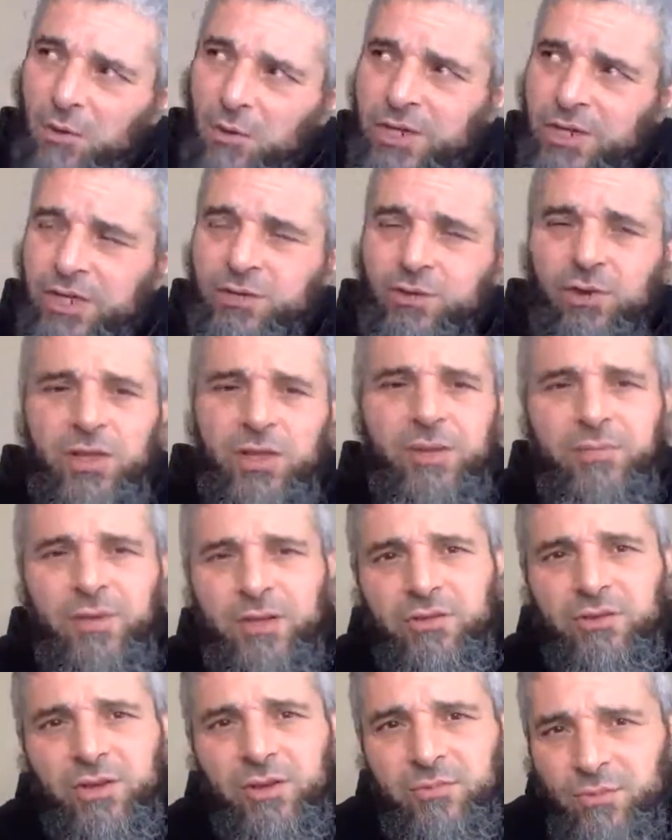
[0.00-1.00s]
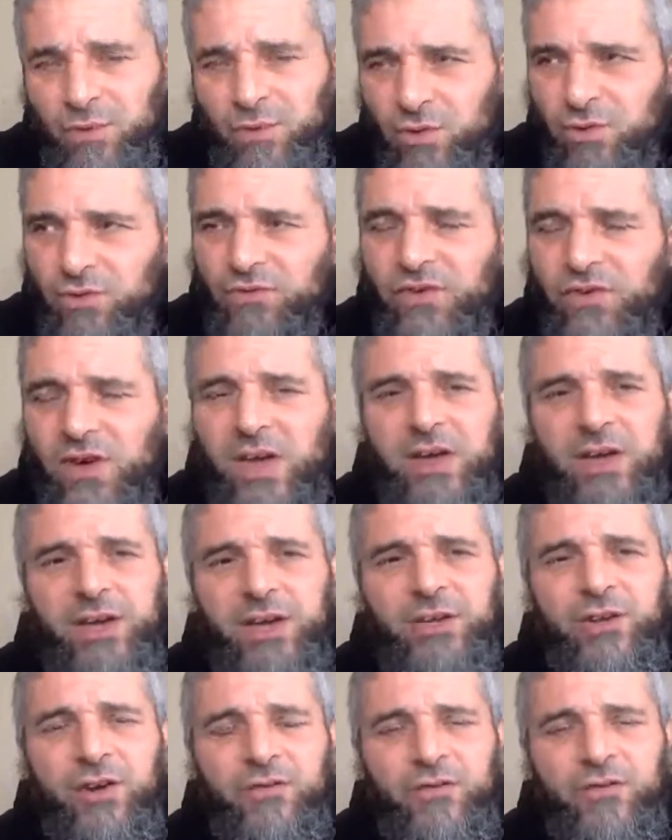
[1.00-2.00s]
when he told them not to move,
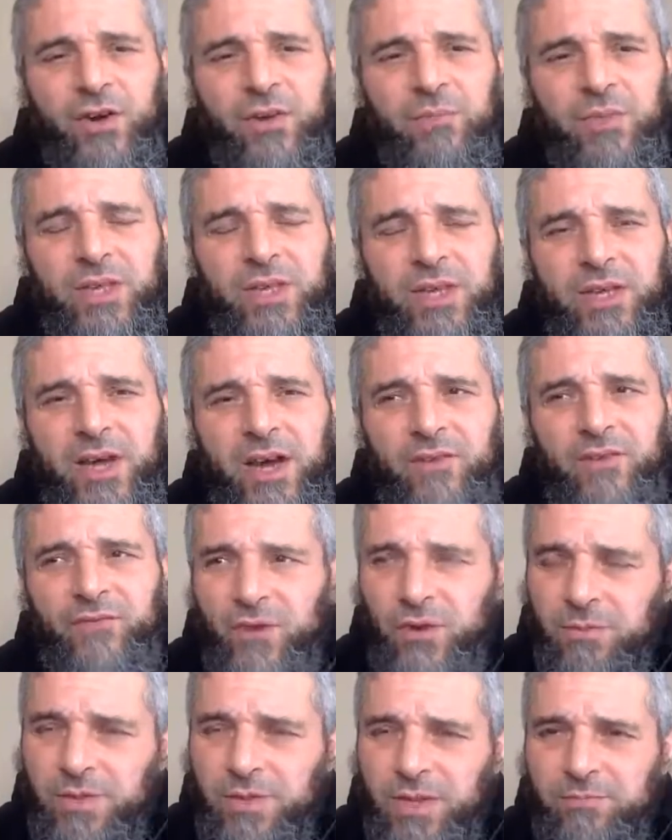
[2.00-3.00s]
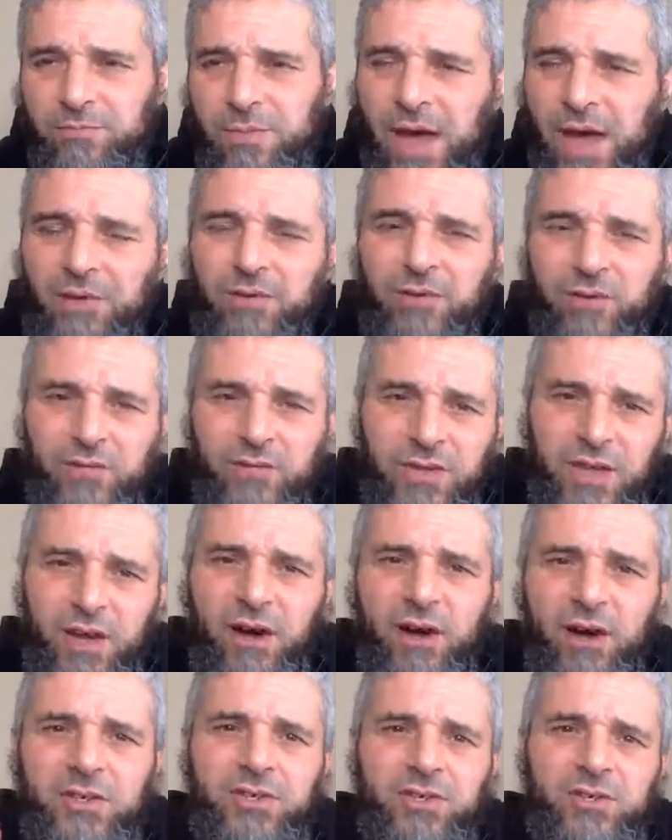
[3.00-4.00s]
you know, from the uh, from the mount of the
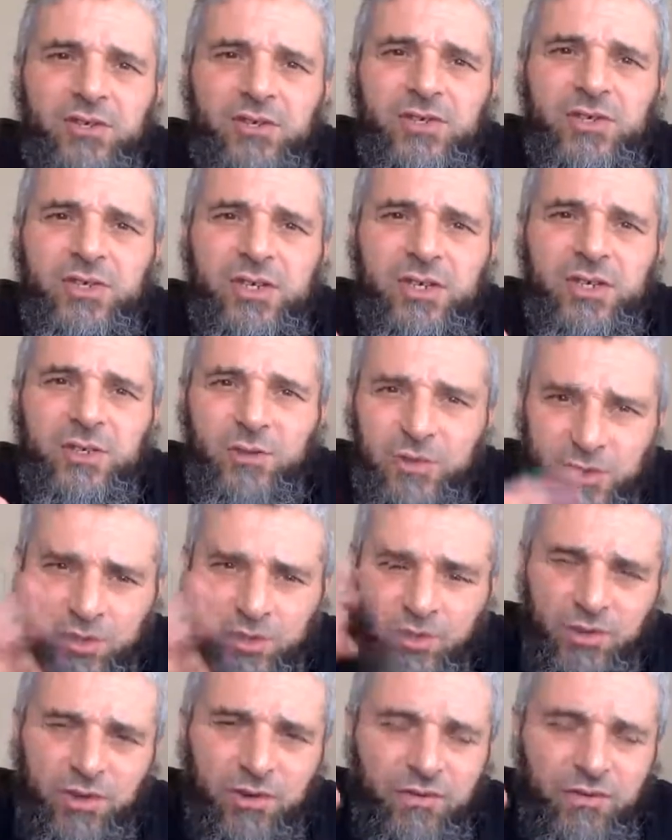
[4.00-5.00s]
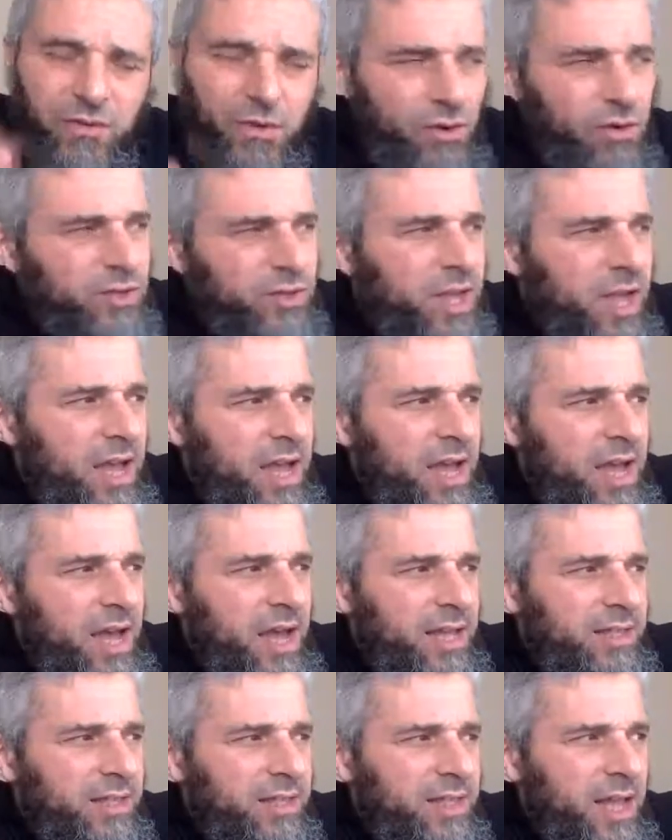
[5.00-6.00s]
archers, you know, the story of Uhud.
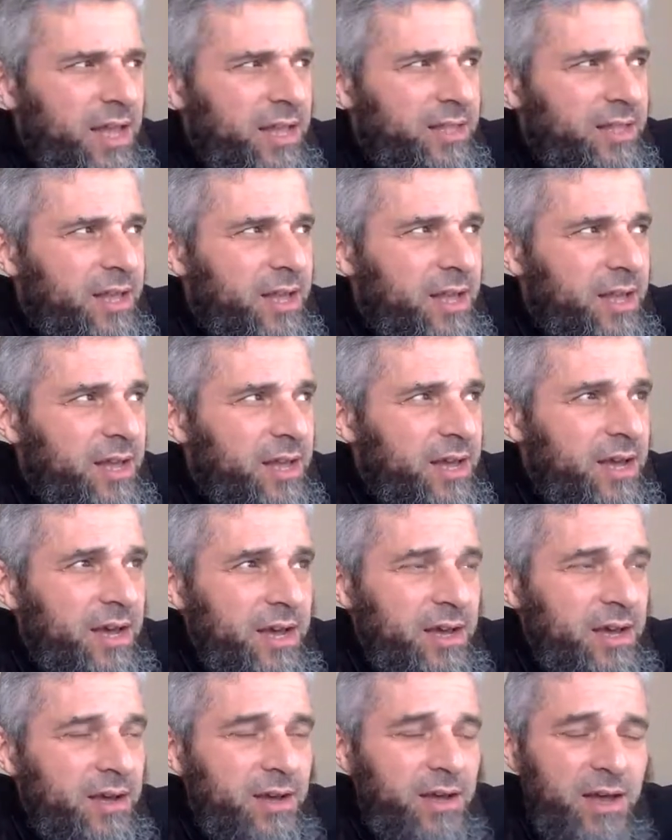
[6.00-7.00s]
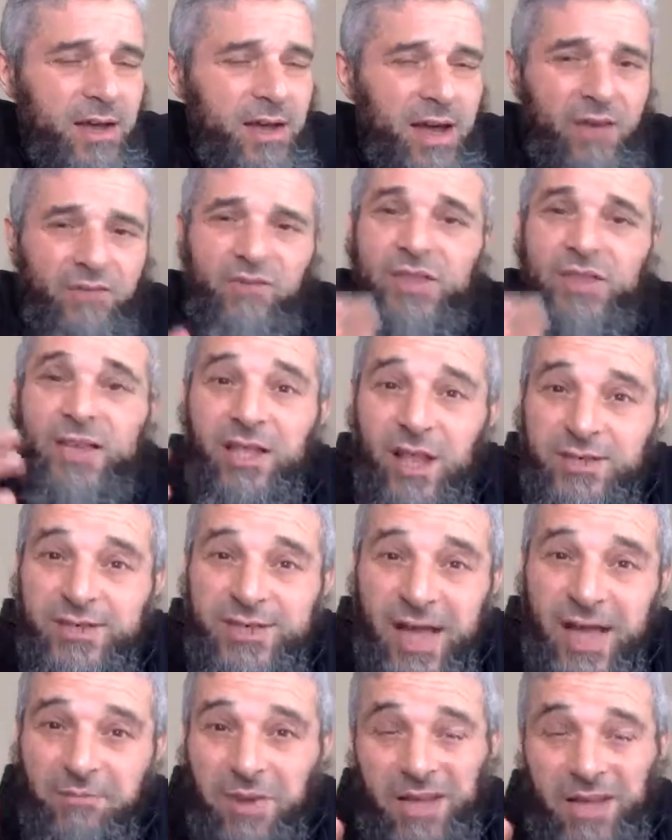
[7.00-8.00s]
And then uh, after they lost
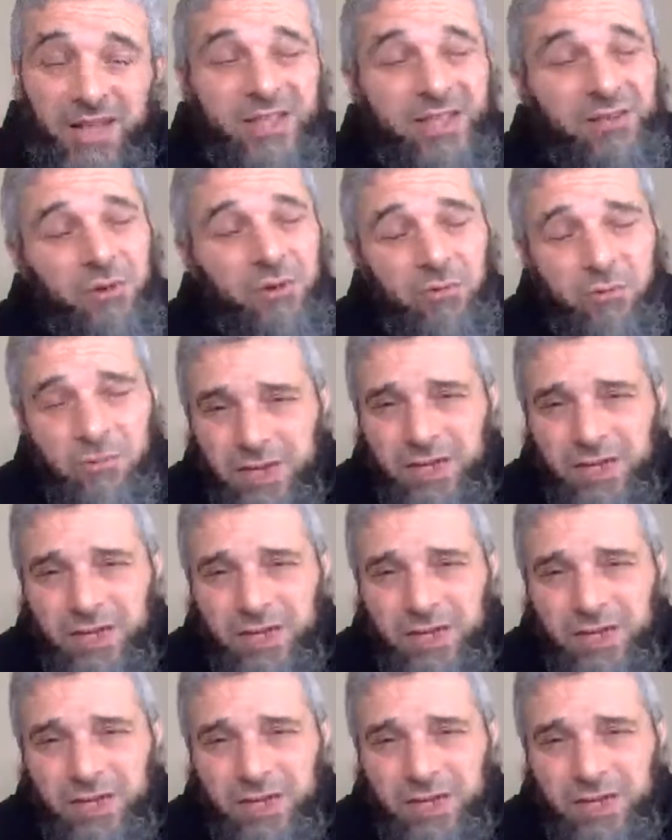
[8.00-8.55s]
that battle, they were